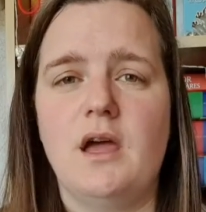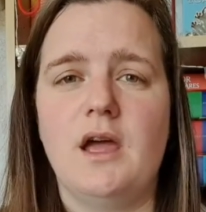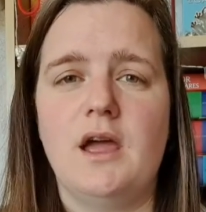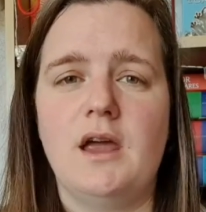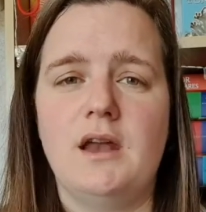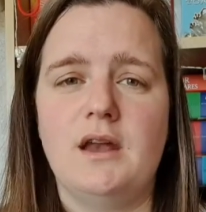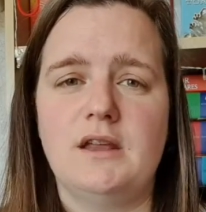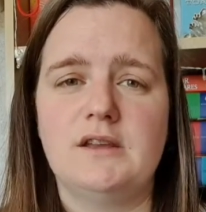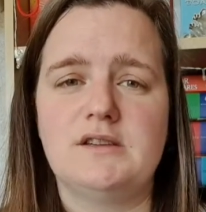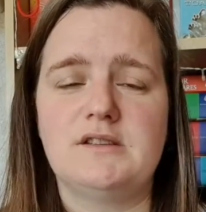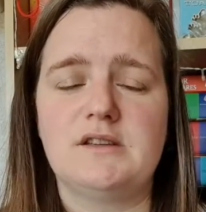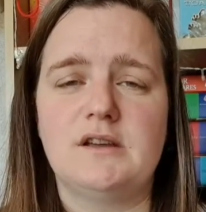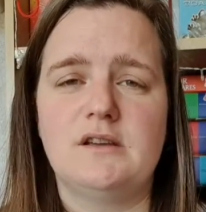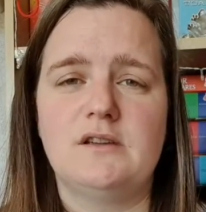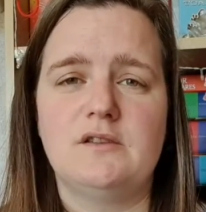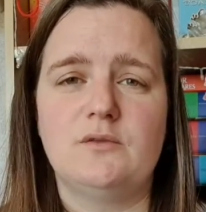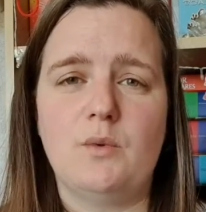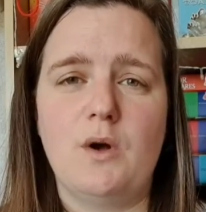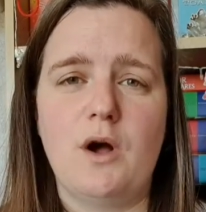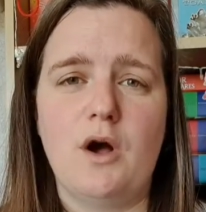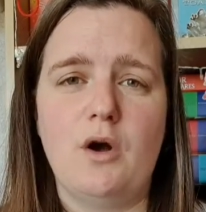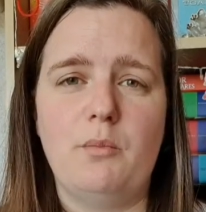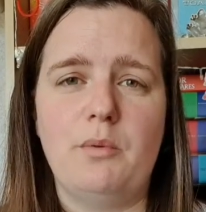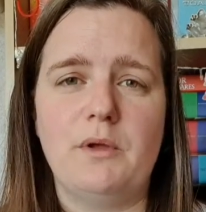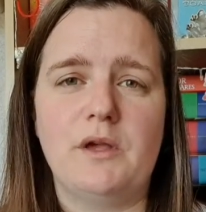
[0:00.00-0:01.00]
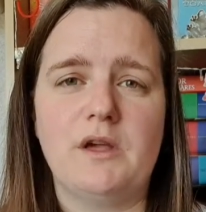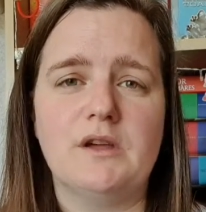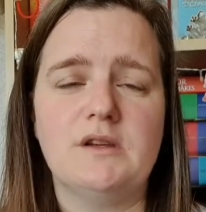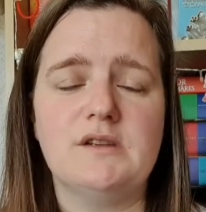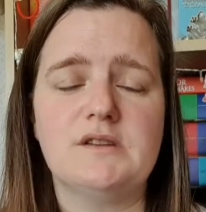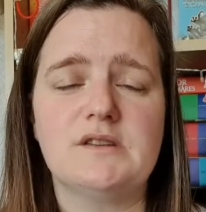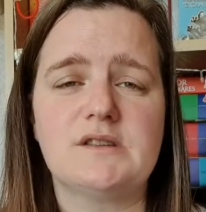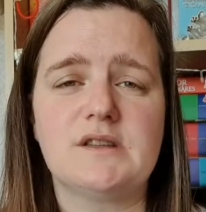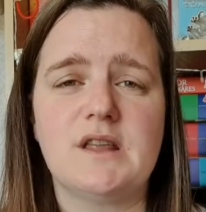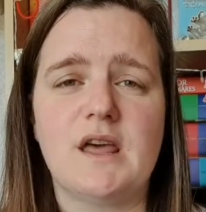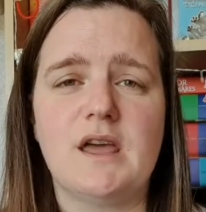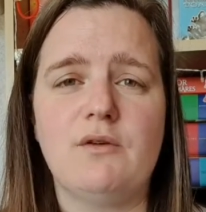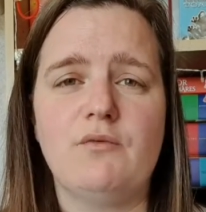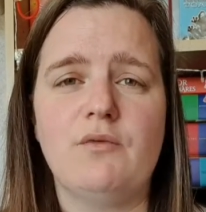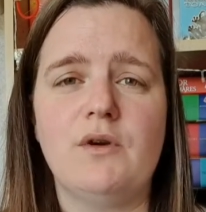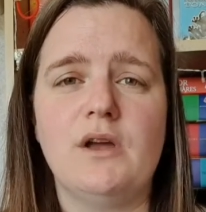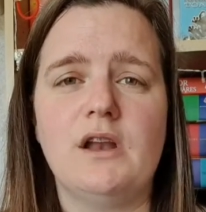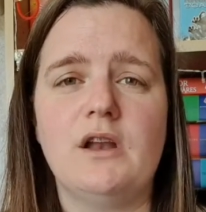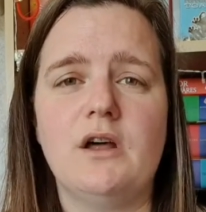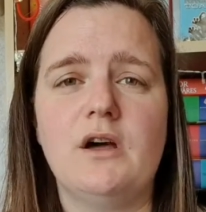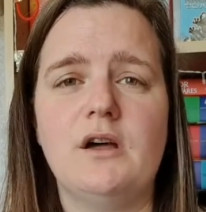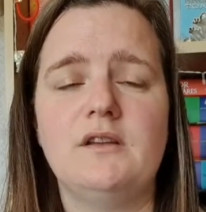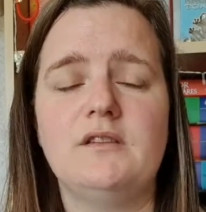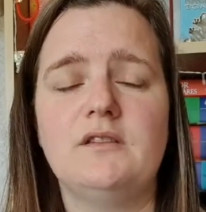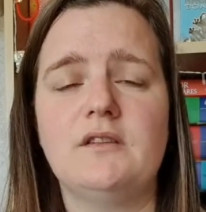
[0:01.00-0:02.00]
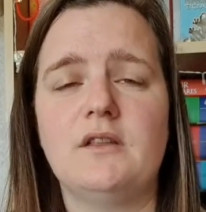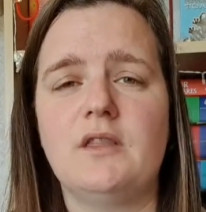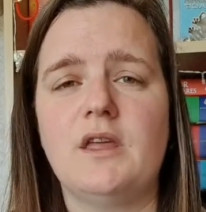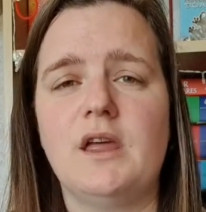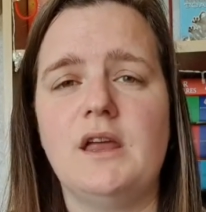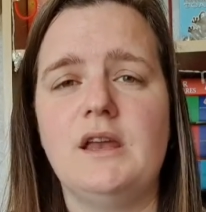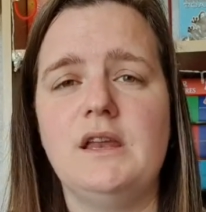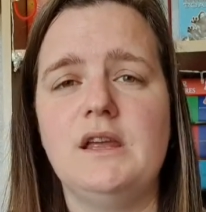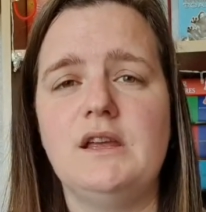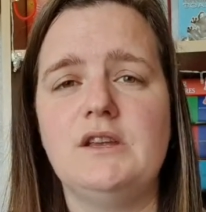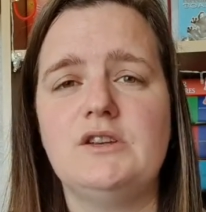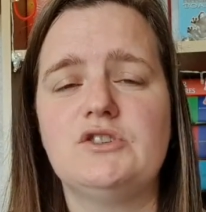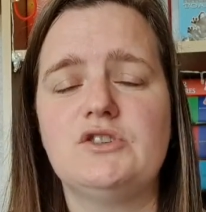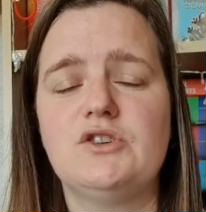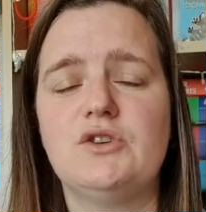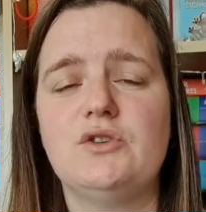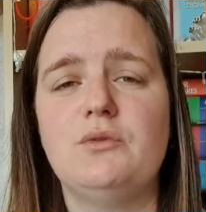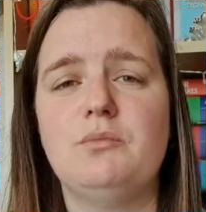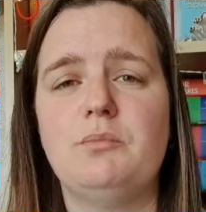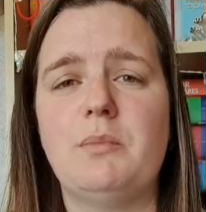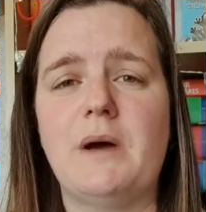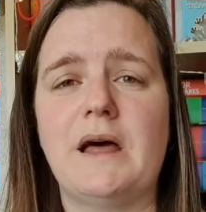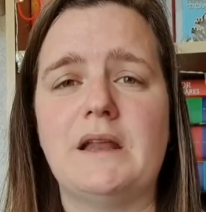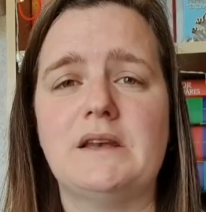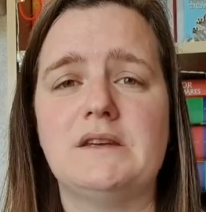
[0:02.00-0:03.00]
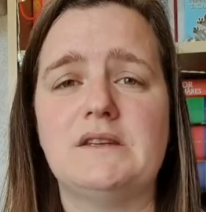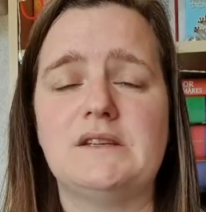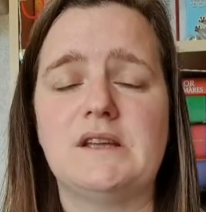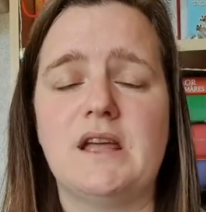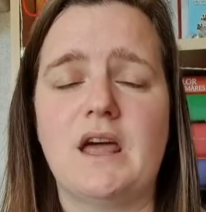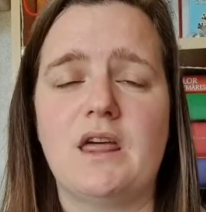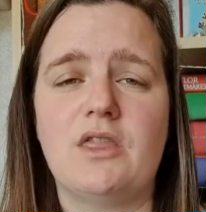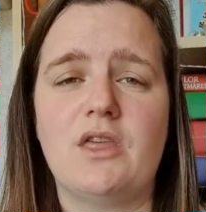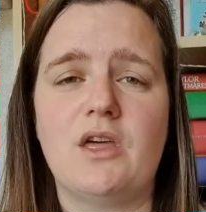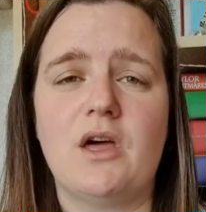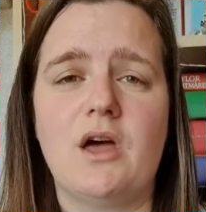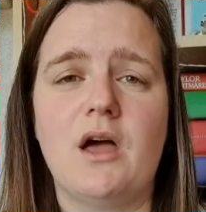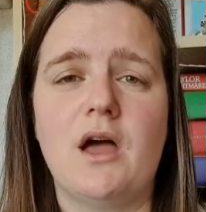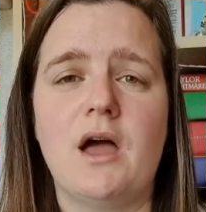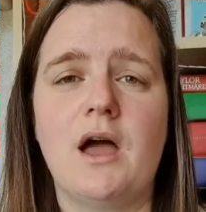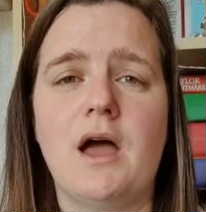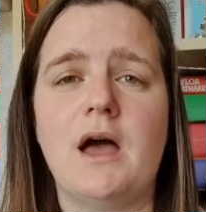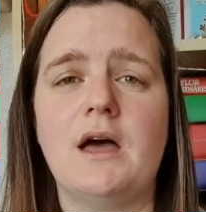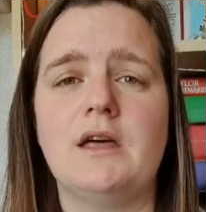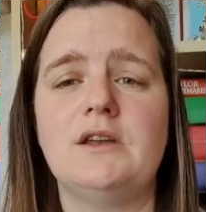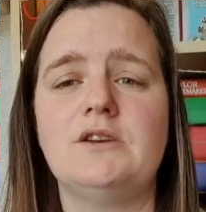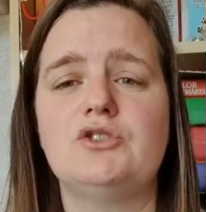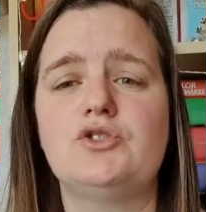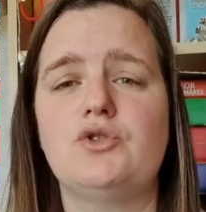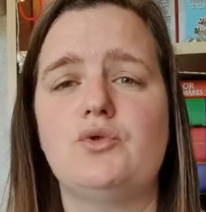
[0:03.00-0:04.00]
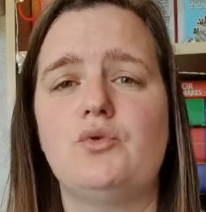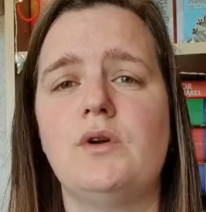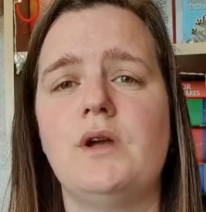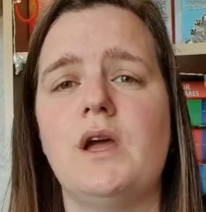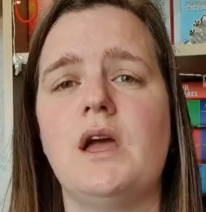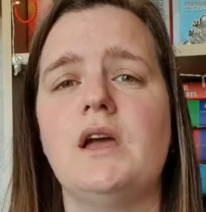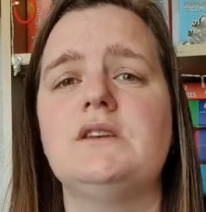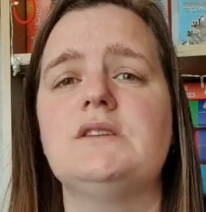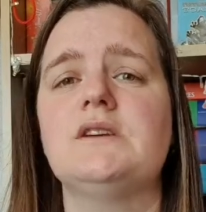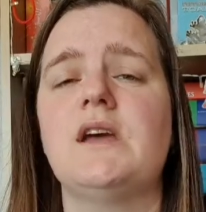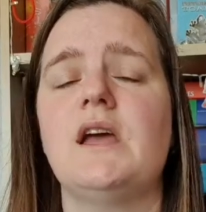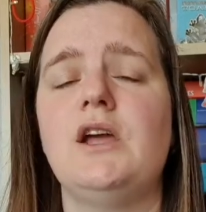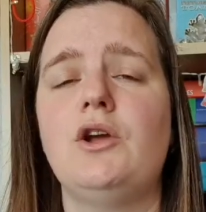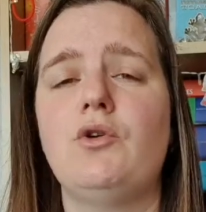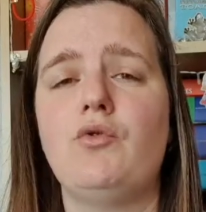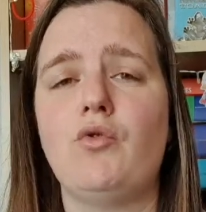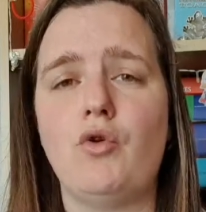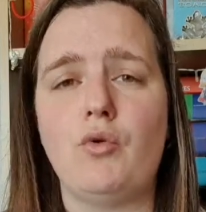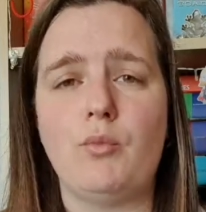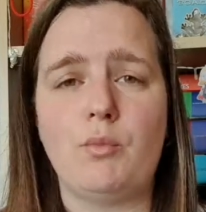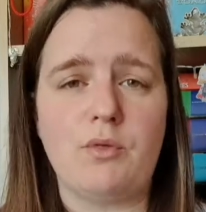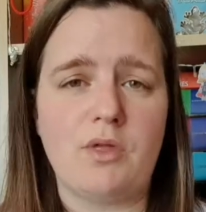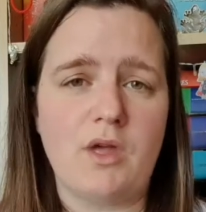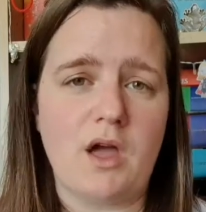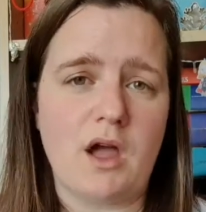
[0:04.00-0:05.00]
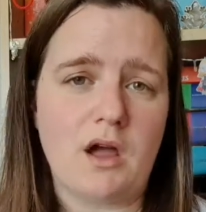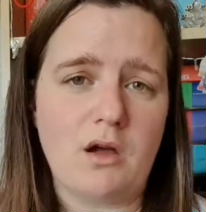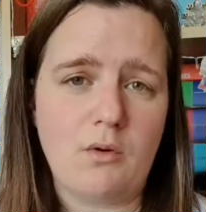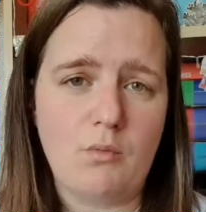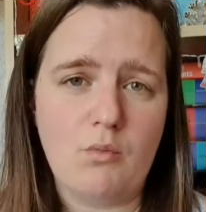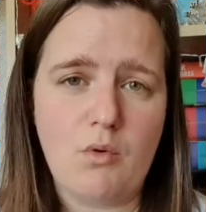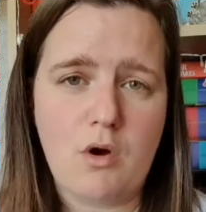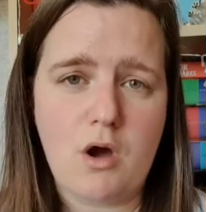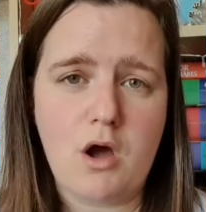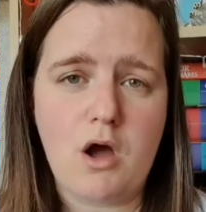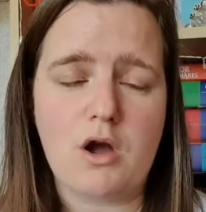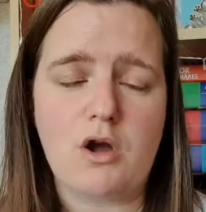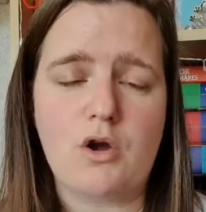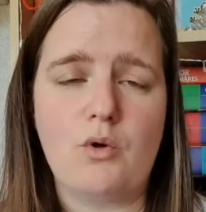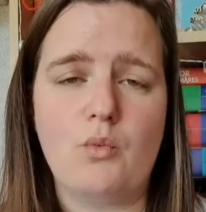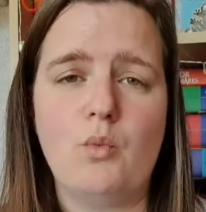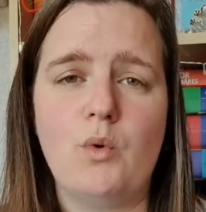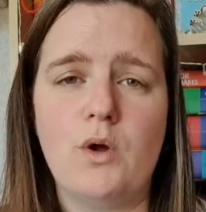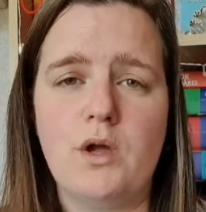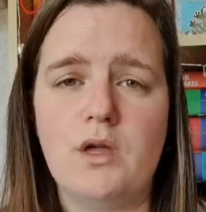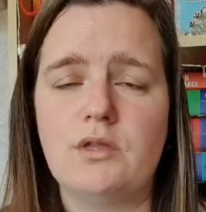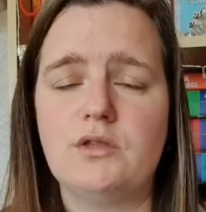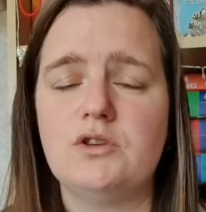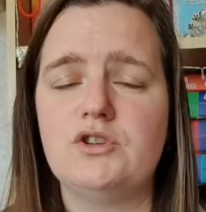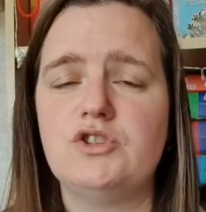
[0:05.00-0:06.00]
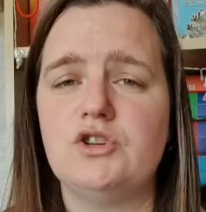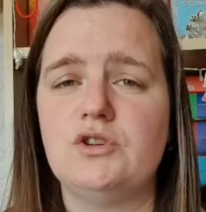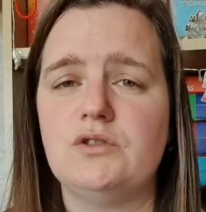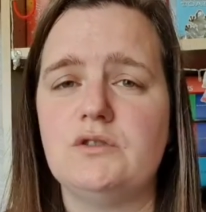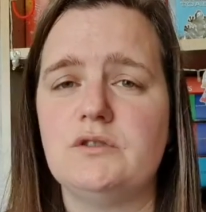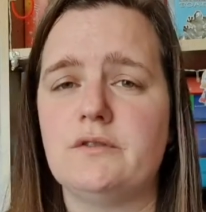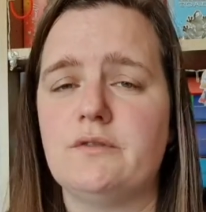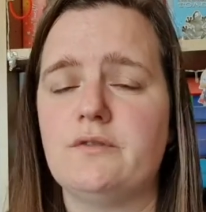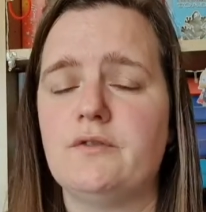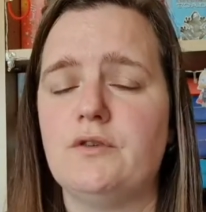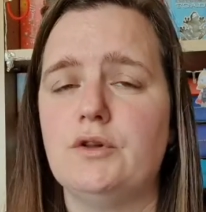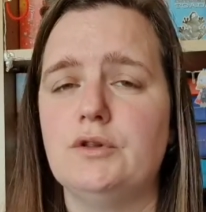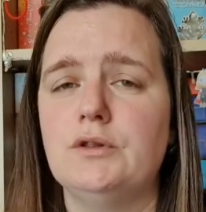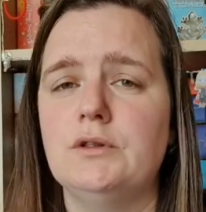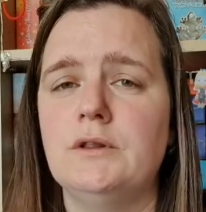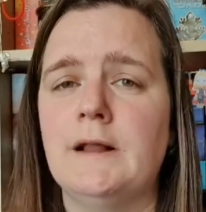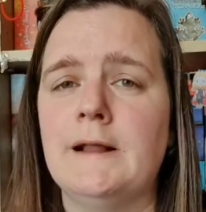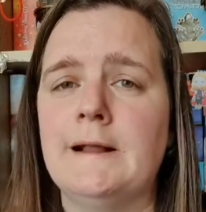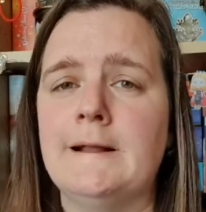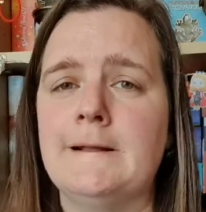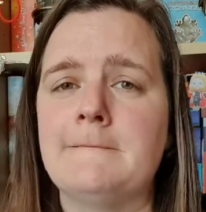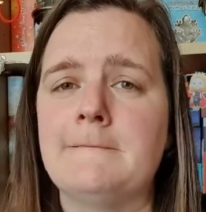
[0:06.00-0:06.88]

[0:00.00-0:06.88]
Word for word: in it as well because they realize that they need to band together and create a group that can work with dutiful